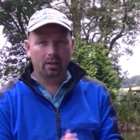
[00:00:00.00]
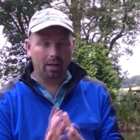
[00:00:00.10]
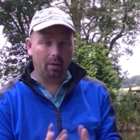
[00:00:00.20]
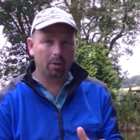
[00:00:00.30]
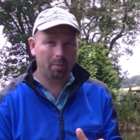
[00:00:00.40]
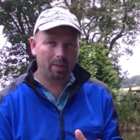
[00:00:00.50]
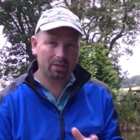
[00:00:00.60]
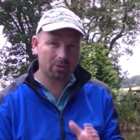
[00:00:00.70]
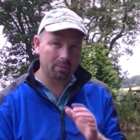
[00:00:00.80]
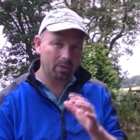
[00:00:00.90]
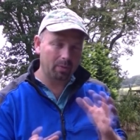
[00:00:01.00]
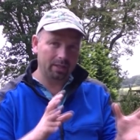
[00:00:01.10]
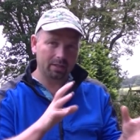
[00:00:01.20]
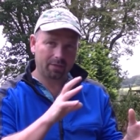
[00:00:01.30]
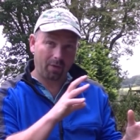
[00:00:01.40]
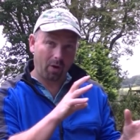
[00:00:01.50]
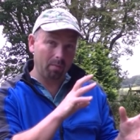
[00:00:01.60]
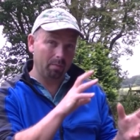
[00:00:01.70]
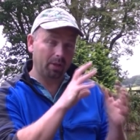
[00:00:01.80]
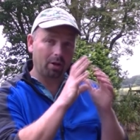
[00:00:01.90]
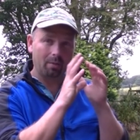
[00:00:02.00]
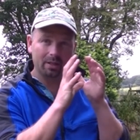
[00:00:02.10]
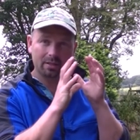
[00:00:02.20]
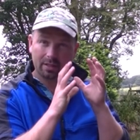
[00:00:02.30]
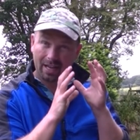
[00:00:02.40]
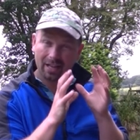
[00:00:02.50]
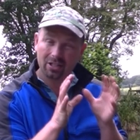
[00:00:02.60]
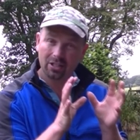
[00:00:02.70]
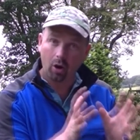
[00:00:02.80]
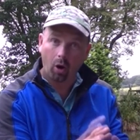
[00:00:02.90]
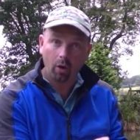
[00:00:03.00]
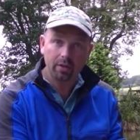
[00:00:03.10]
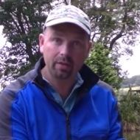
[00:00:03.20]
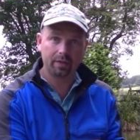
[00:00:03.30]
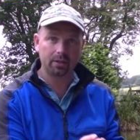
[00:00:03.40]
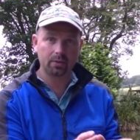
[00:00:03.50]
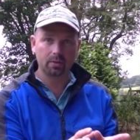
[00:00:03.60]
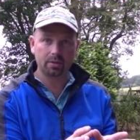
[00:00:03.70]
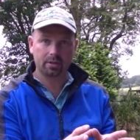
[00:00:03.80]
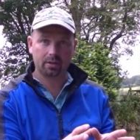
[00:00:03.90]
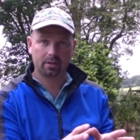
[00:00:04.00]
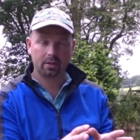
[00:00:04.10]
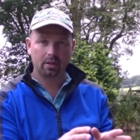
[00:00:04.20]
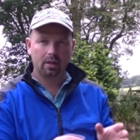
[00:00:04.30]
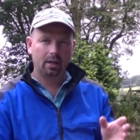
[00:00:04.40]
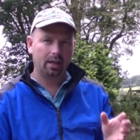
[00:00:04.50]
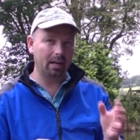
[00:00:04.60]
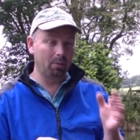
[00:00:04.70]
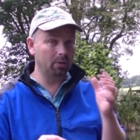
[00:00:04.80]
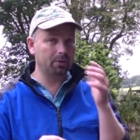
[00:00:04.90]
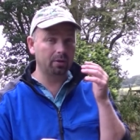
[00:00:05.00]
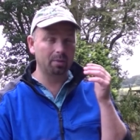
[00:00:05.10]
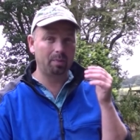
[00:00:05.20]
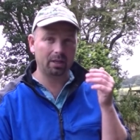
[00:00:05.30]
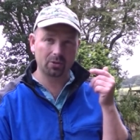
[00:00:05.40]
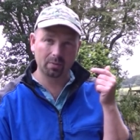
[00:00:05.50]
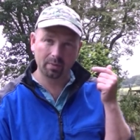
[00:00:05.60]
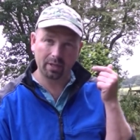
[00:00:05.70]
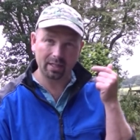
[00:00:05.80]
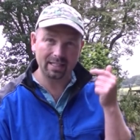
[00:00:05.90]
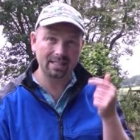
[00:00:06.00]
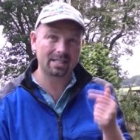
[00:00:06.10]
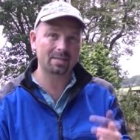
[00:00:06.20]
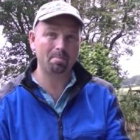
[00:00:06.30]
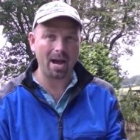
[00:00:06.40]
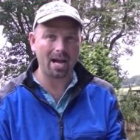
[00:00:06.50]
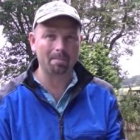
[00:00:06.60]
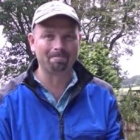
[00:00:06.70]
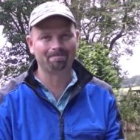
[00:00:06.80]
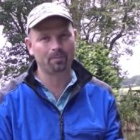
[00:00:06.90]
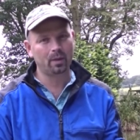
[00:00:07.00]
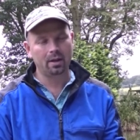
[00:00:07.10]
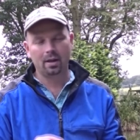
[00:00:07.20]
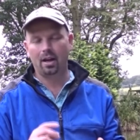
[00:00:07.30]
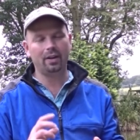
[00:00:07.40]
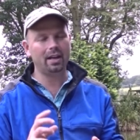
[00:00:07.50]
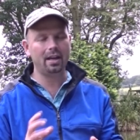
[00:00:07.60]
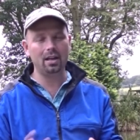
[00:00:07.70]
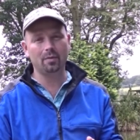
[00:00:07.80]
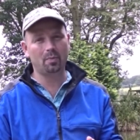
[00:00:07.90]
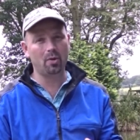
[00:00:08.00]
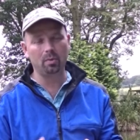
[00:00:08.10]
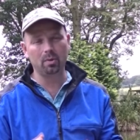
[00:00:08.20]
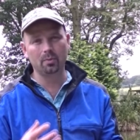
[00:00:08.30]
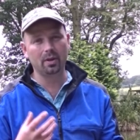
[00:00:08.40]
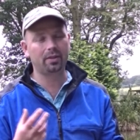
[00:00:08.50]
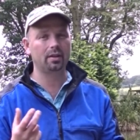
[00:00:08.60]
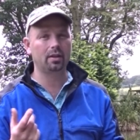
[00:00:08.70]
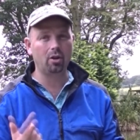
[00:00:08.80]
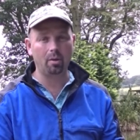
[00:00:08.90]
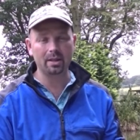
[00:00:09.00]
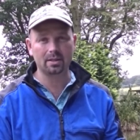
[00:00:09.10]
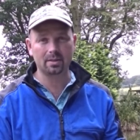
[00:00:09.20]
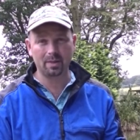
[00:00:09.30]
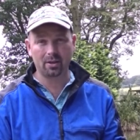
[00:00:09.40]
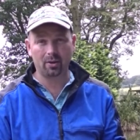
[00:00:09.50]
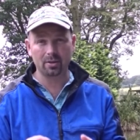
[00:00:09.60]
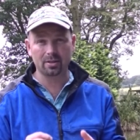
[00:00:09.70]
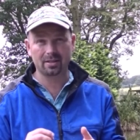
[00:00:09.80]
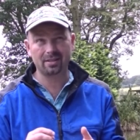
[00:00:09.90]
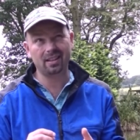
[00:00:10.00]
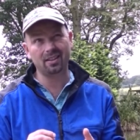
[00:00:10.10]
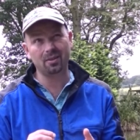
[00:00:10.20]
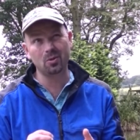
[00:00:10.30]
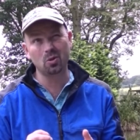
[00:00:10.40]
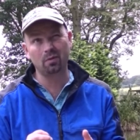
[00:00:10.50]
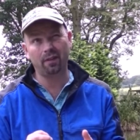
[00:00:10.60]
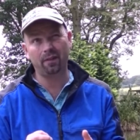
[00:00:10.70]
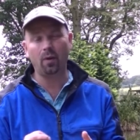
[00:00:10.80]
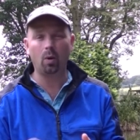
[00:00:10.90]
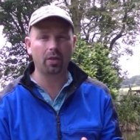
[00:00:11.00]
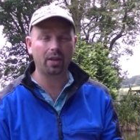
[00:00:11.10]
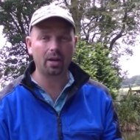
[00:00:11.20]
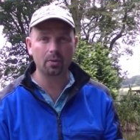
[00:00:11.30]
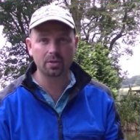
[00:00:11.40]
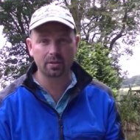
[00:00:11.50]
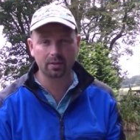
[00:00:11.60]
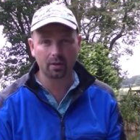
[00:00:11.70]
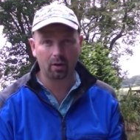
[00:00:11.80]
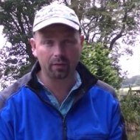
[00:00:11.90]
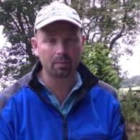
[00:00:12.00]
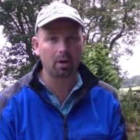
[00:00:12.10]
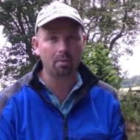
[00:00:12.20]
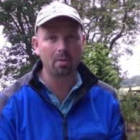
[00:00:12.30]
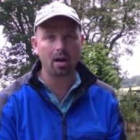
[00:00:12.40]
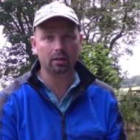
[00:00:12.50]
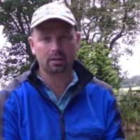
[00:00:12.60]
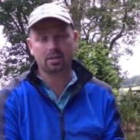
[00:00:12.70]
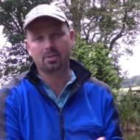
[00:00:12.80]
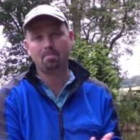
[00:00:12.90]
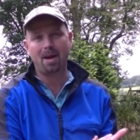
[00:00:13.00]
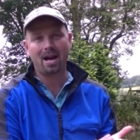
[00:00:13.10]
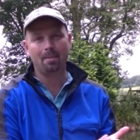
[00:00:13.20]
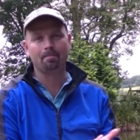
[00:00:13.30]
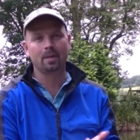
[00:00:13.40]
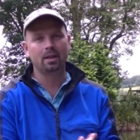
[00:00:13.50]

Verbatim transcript: Now I'm going to pick some of the winners from the comments that are actually on the videos and I'm also going to pick some that are in spam. I've had a hell of a problem with comments because there was over 4,000 of them got marked as spam.